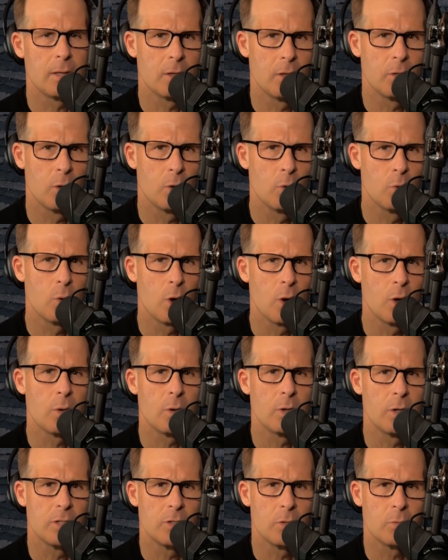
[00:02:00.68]
The
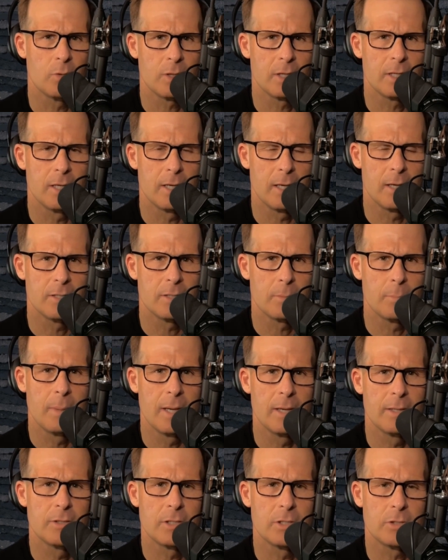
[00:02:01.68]
crawler is reading it to
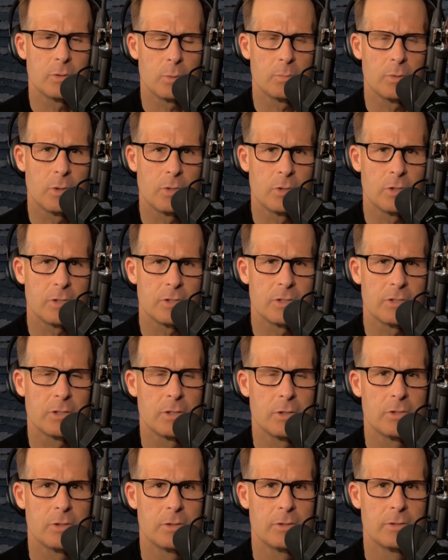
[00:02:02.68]
make distribution
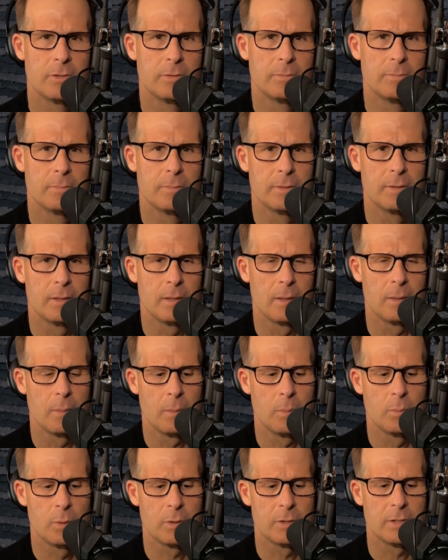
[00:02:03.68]
decisions.
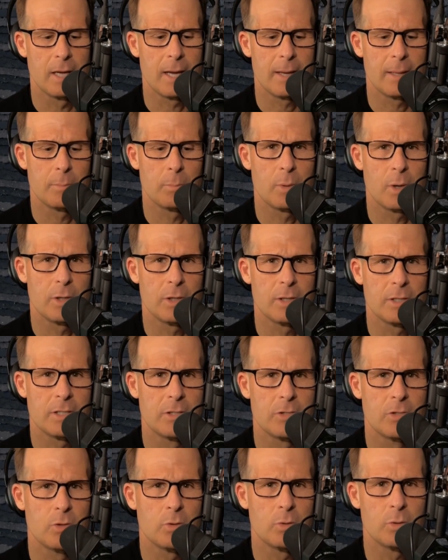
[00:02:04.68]
Our second
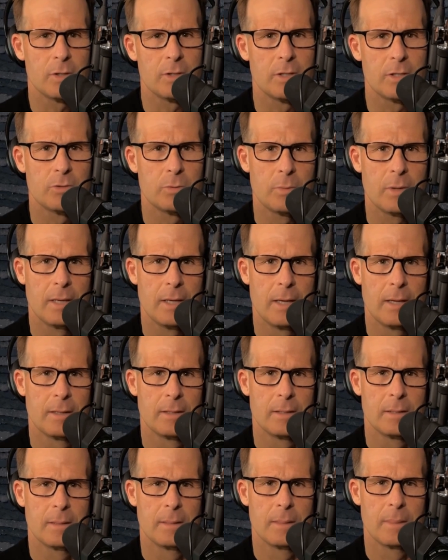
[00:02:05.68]
marketing story this week?
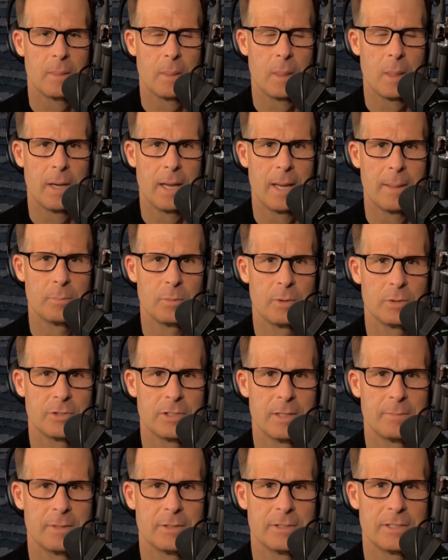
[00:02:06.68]
On April
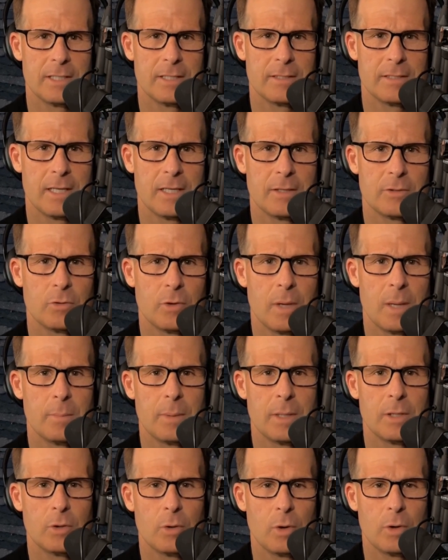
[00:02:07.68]
17th,
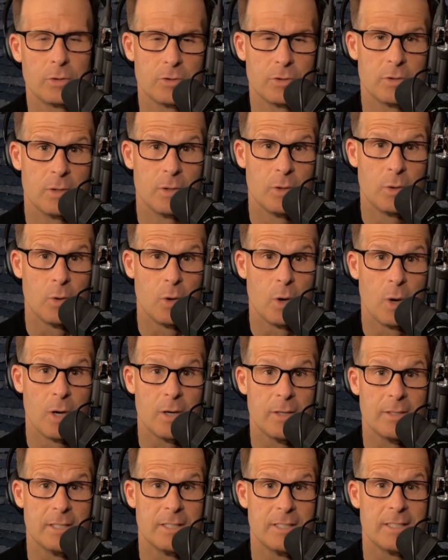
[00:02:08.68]
Anthropic launched
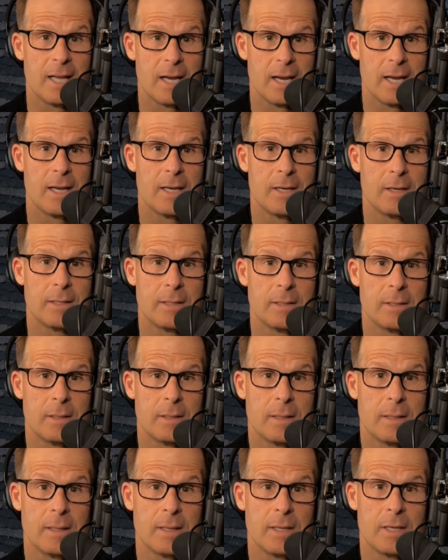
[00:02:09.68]
Claude Design.
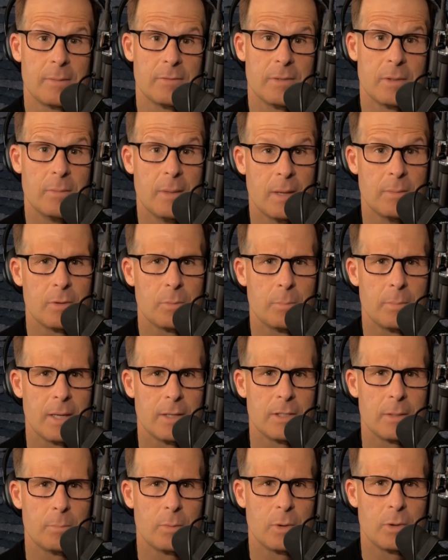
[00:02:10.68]
If you've ever
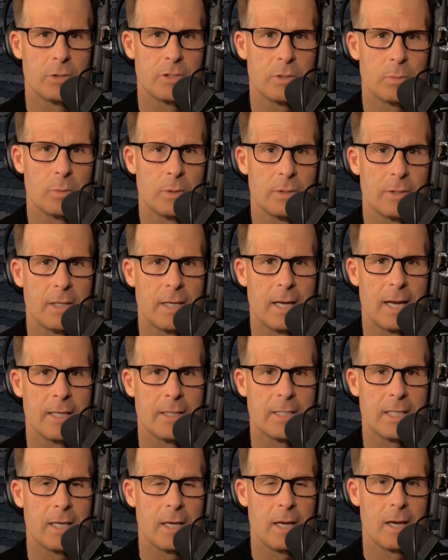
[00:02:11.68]
been the person with the
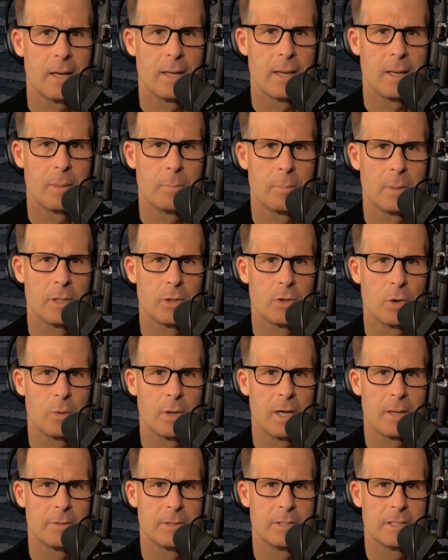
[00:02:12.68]
idea, but you
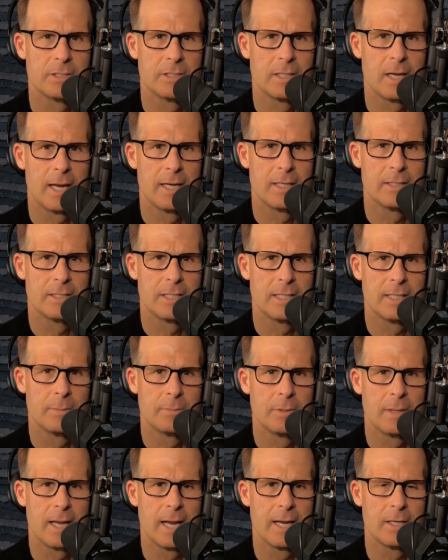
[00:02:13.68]
don't have a design team
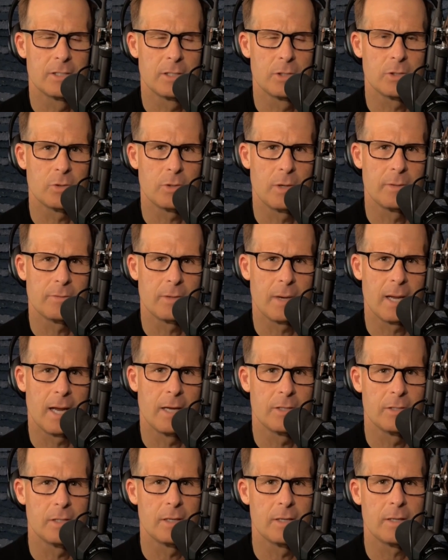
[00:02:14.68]
to execute it
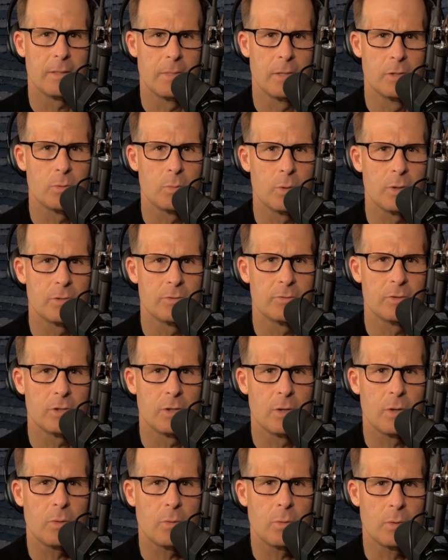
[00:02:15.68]
fast, this one's for
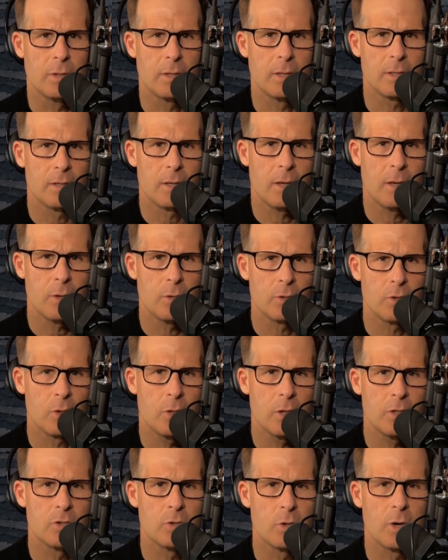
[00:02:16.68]
you. You
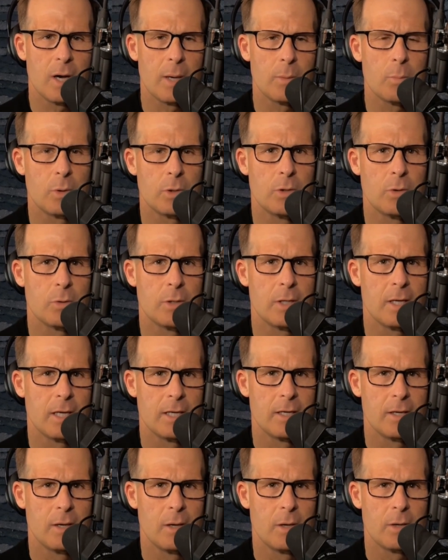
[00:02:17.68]
describe what you
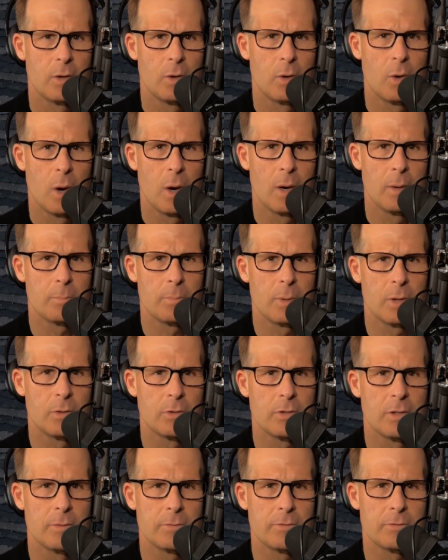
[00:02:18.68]
need. Claude
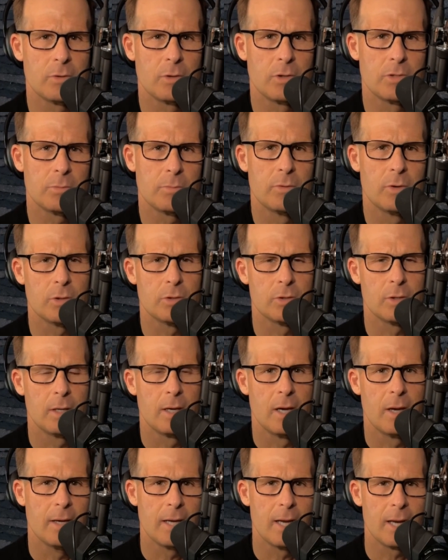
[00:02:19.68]
builds a first version,
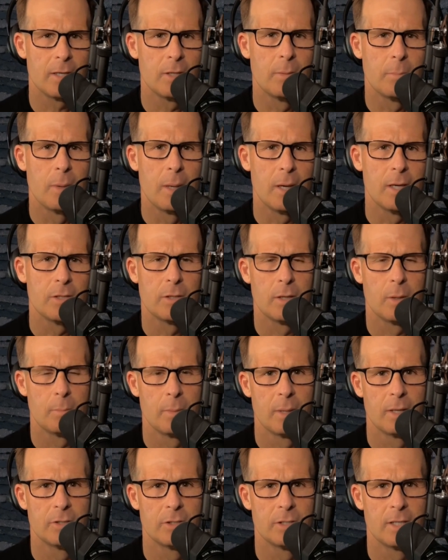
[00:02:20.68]
a landing page, a
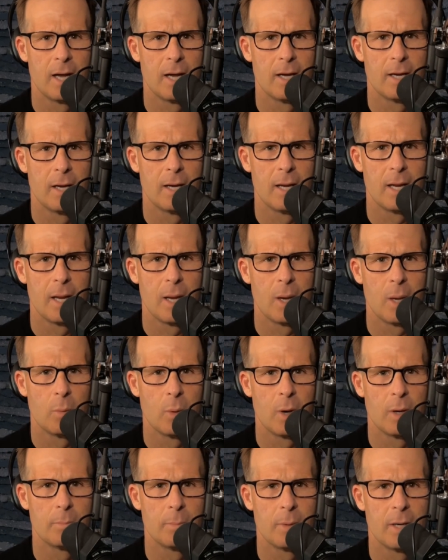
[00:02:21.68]
pitch deck, a
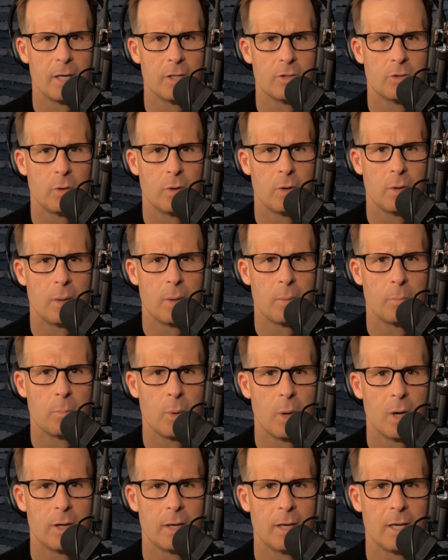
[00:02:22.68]
one-pager,
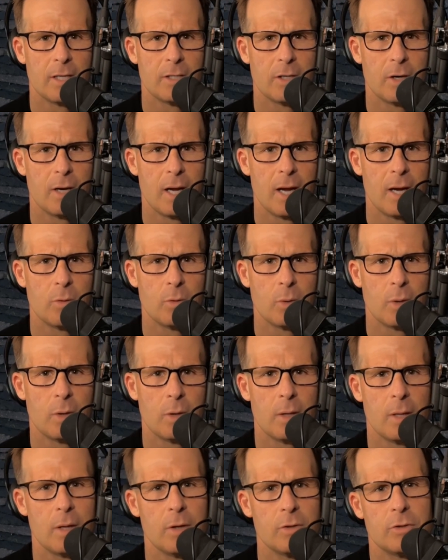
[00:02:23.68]
marketing
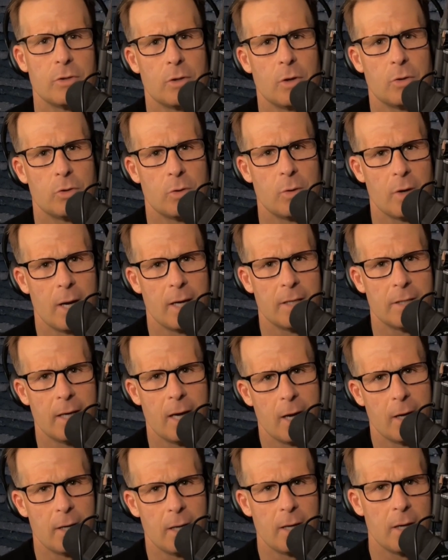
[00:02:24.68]
collateral, a social
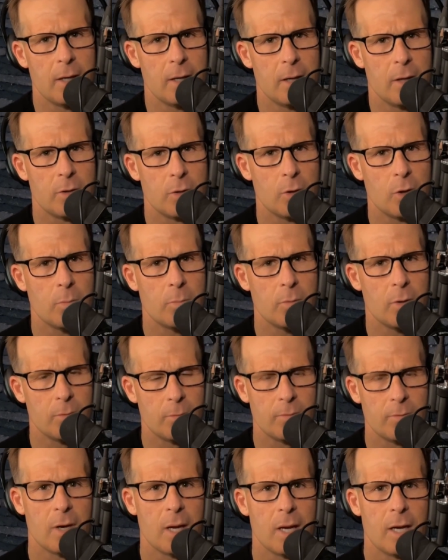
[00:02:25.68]
asset. You
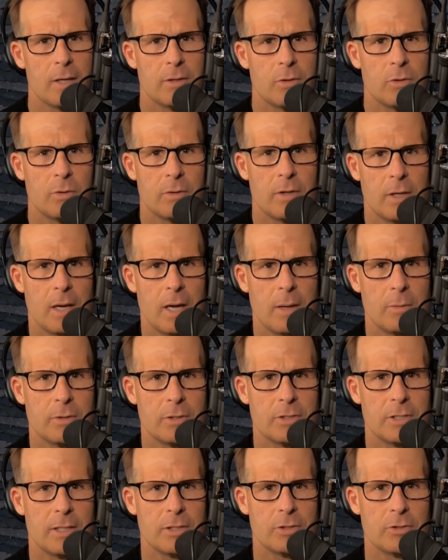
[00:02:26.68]
refine through the
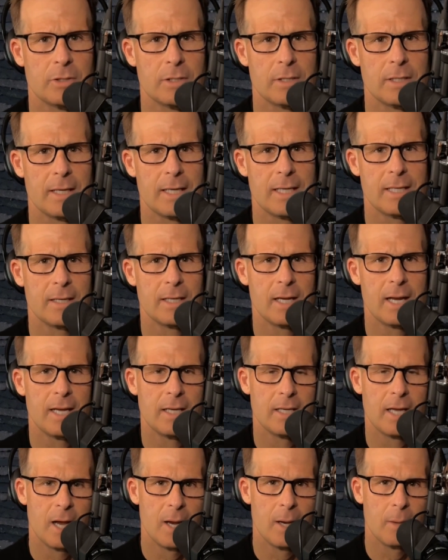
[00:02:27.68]
conversation,
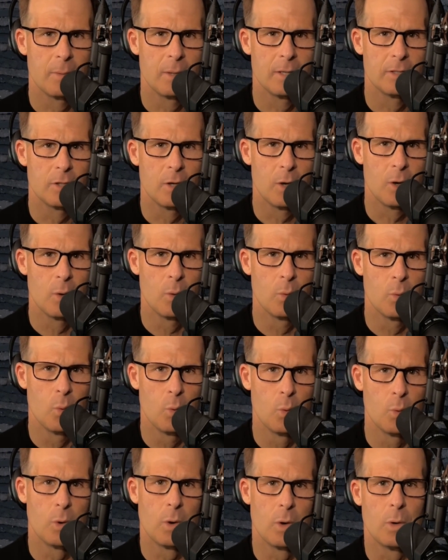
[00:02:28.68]
inline comments,
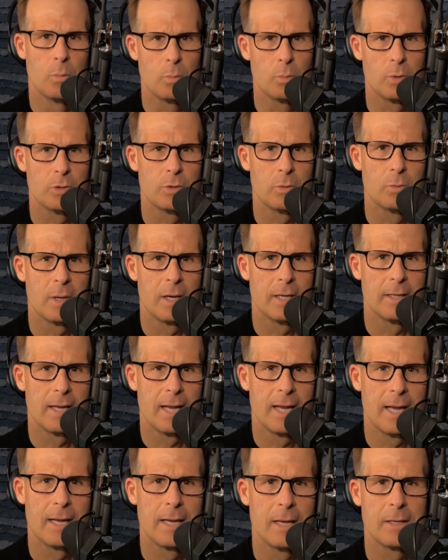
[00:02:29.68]
or with direct
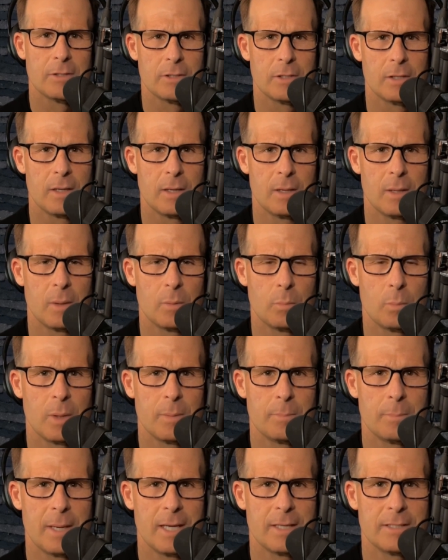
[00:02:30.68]
edits.
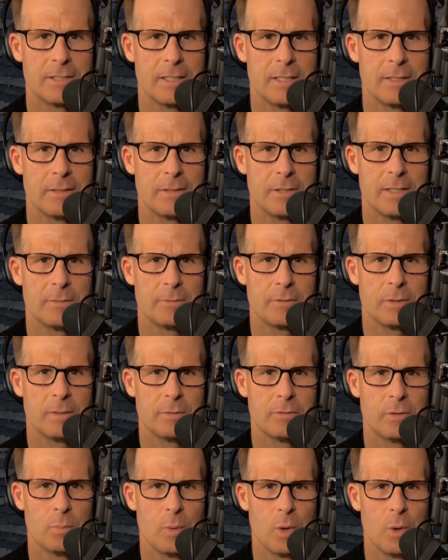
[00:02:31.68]
What makes it
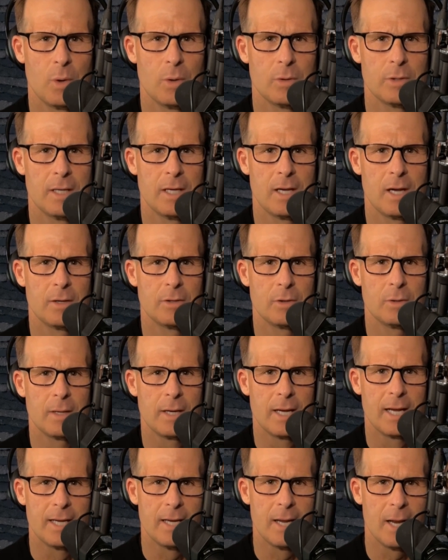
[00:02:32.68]
different from all the other
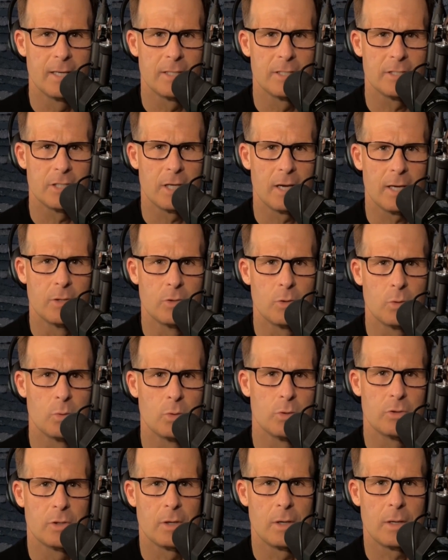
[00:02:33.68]
AI design
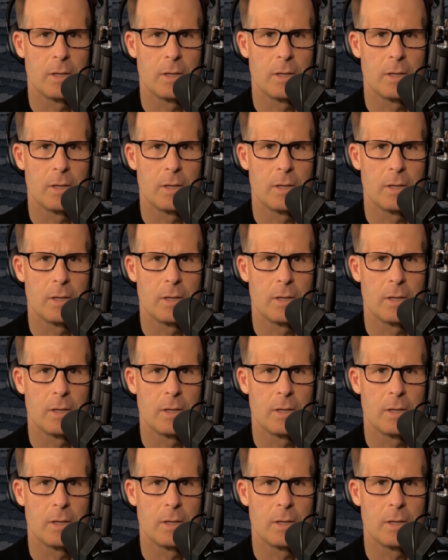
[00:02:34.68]
tools?